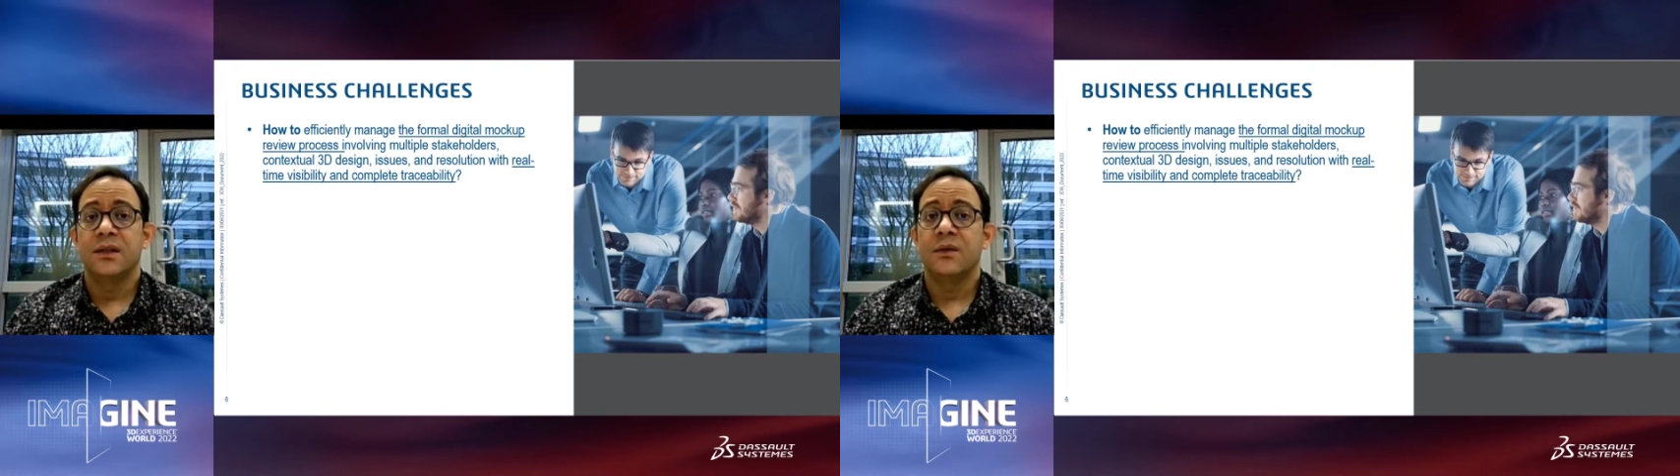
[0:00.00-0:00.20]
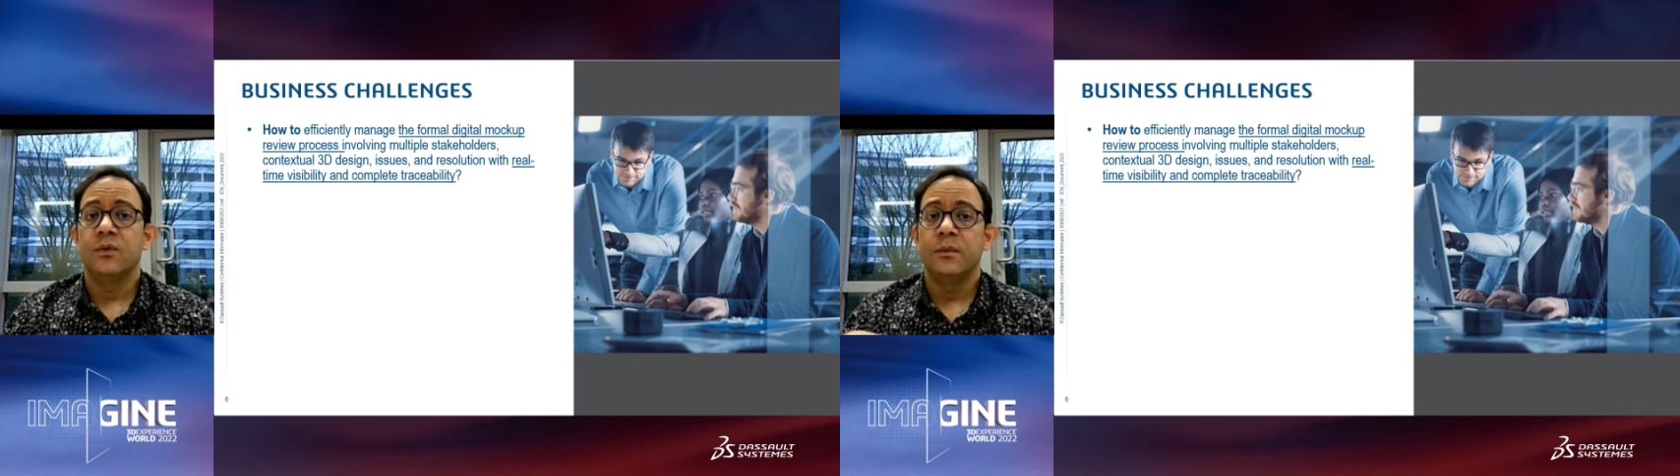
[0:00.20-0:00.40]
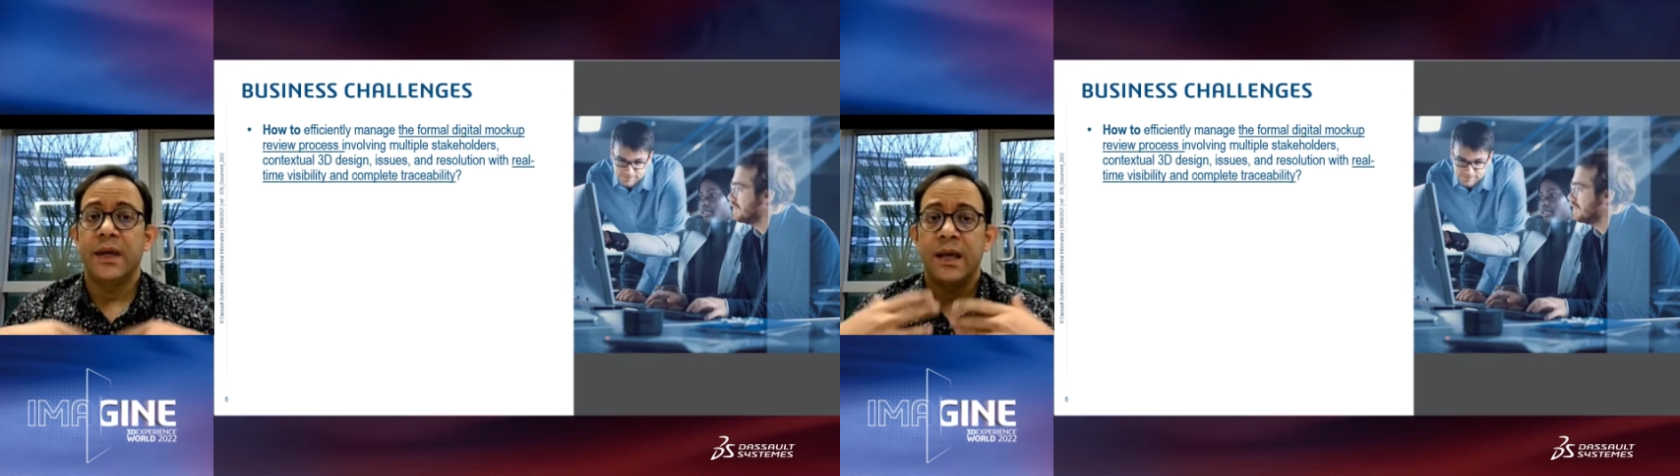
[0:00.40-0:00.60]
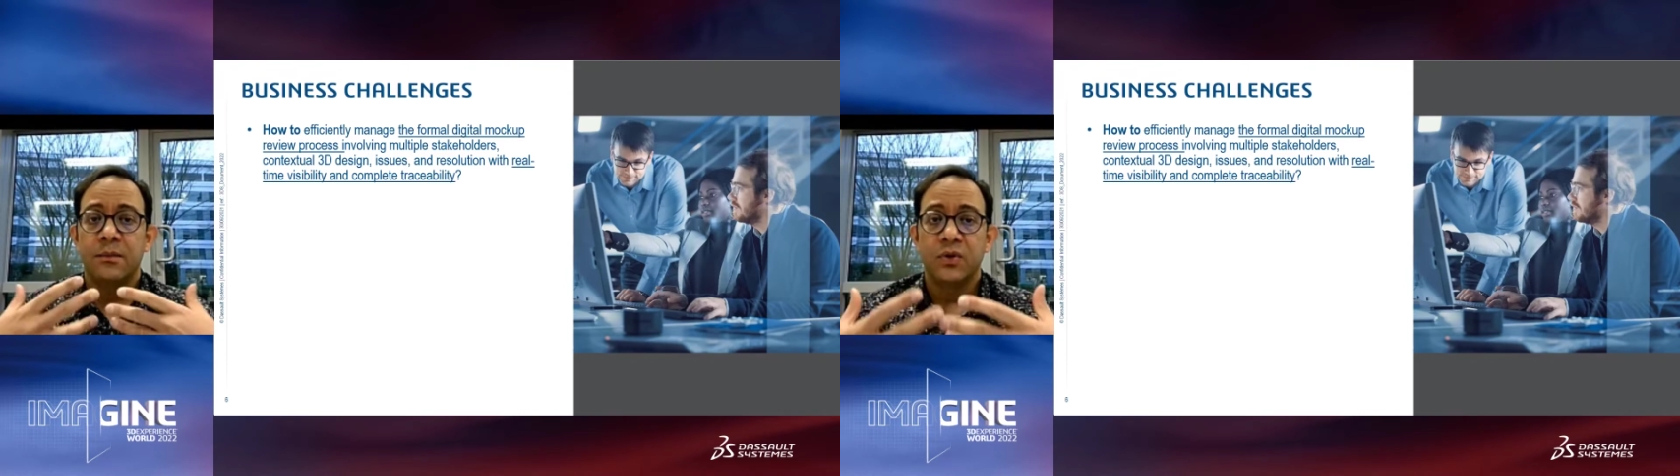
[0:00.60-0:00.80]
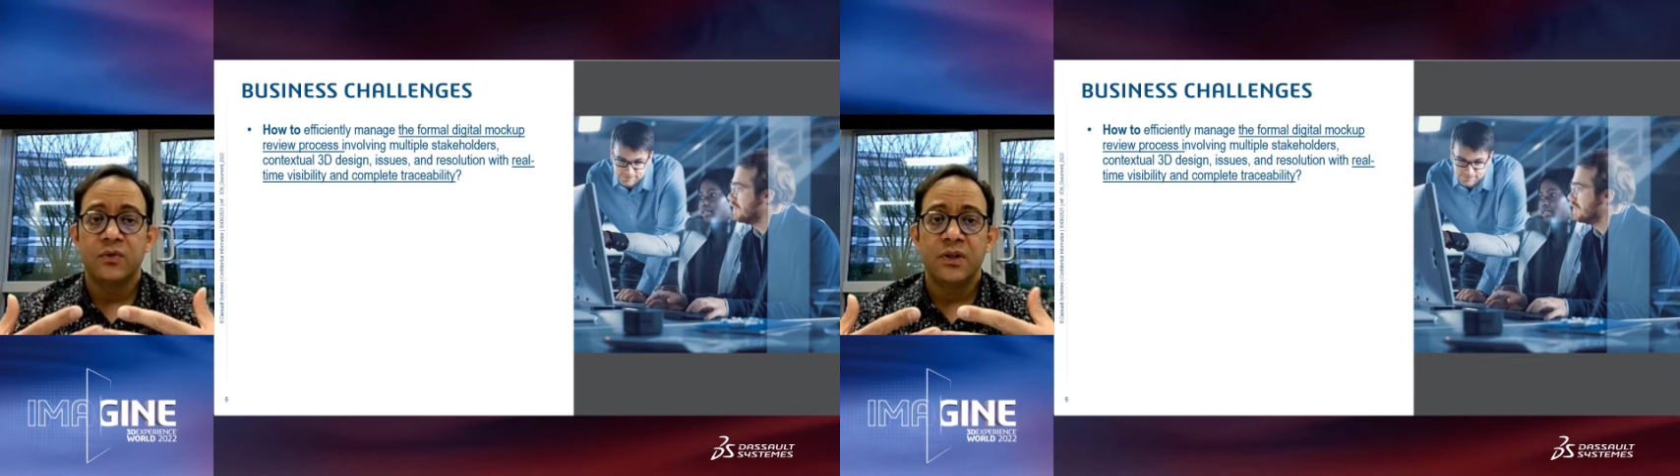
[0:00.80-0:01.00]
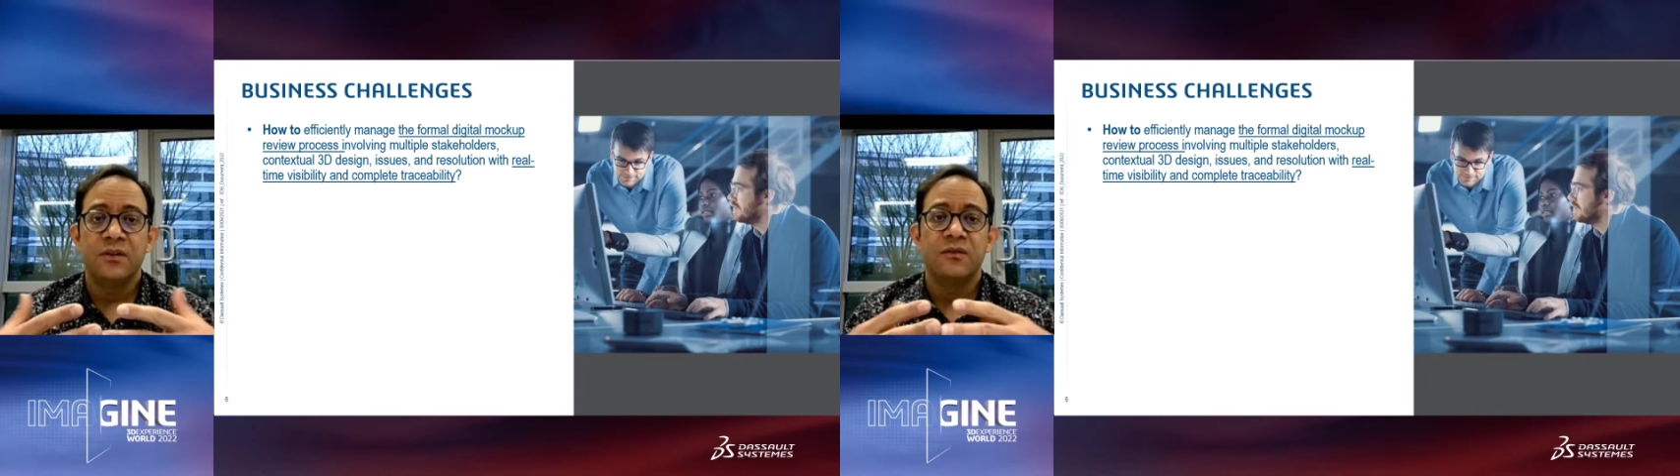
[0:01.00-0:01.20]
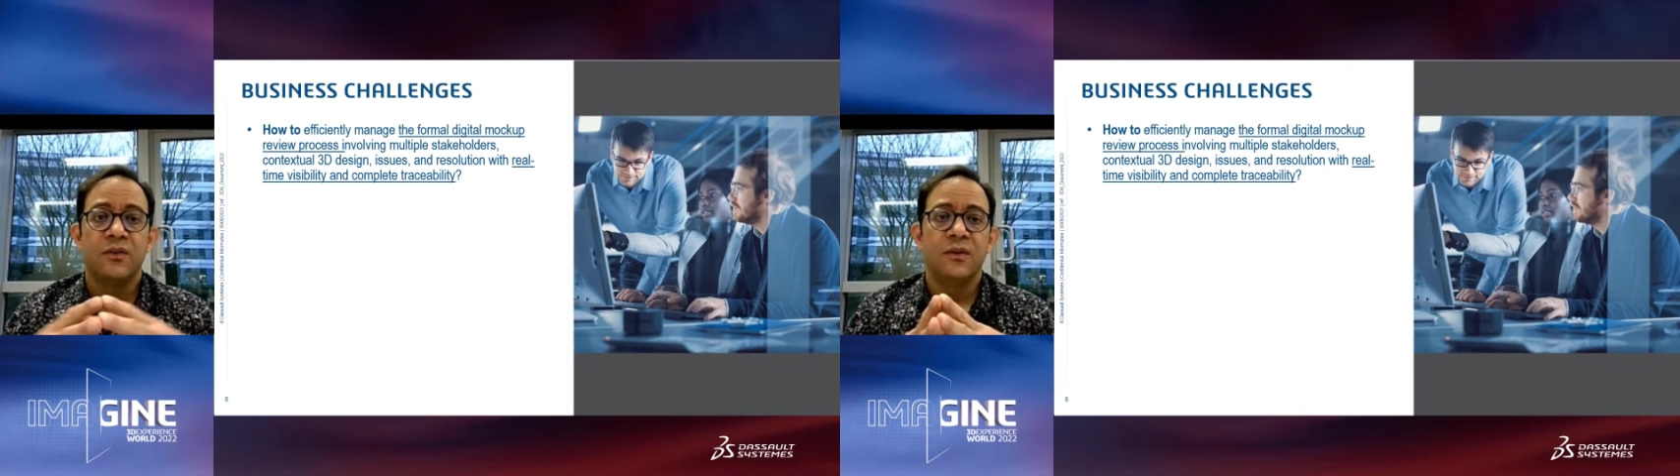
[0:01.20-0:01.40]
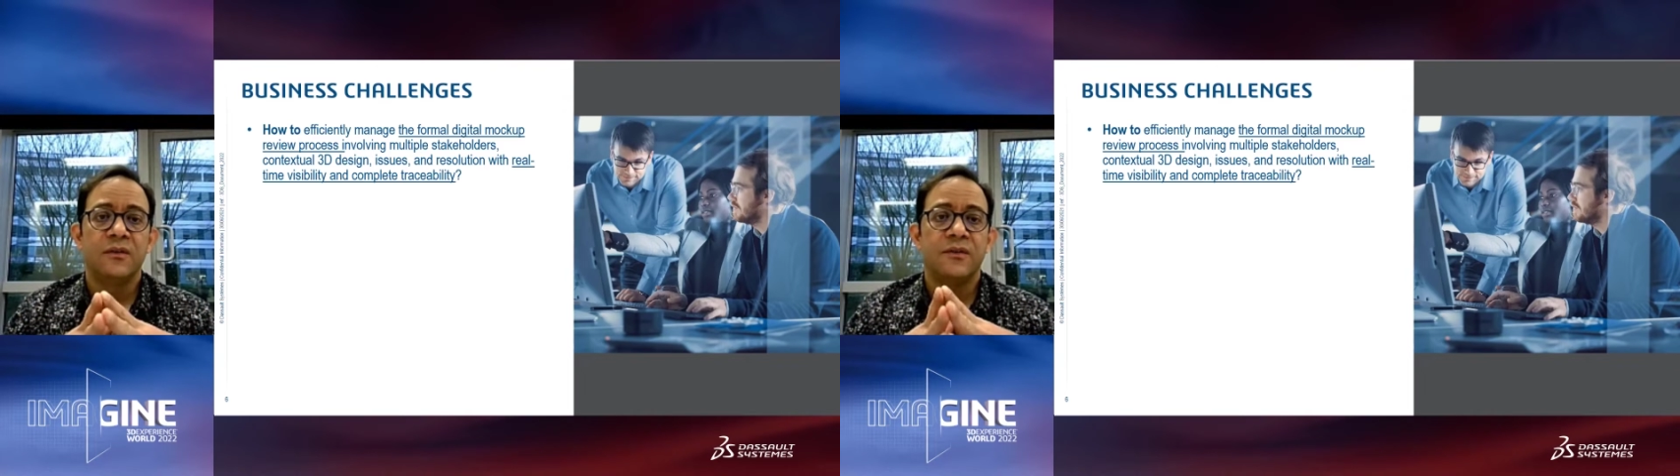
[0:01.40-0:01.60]
they will be able to
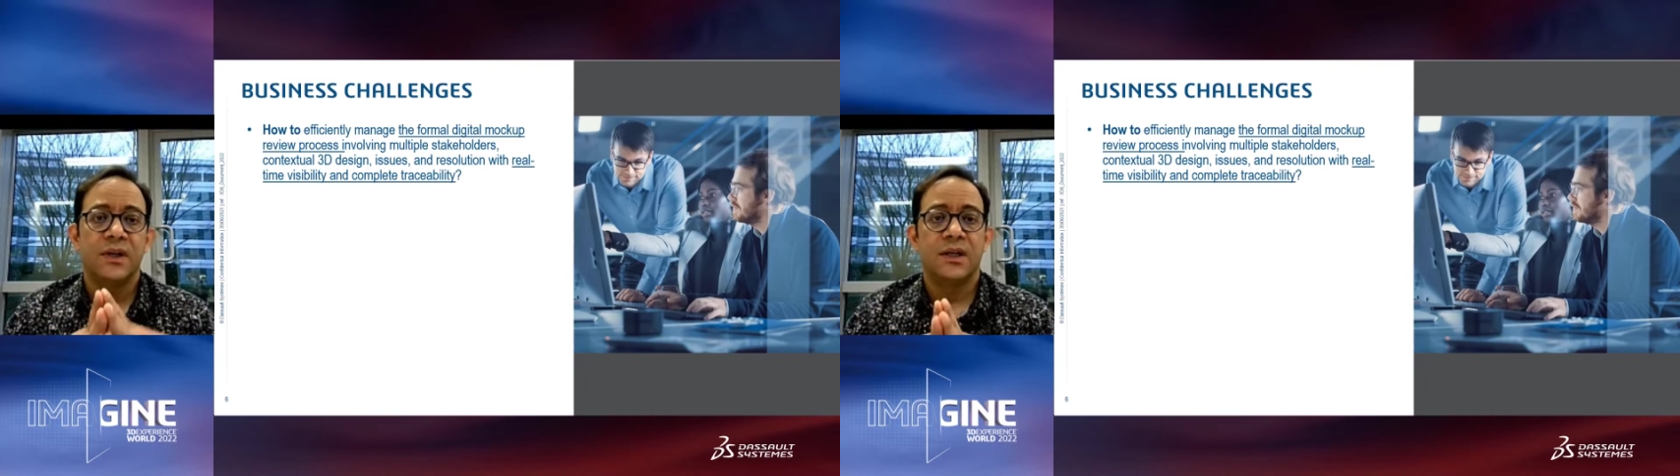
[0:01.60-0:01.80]
involve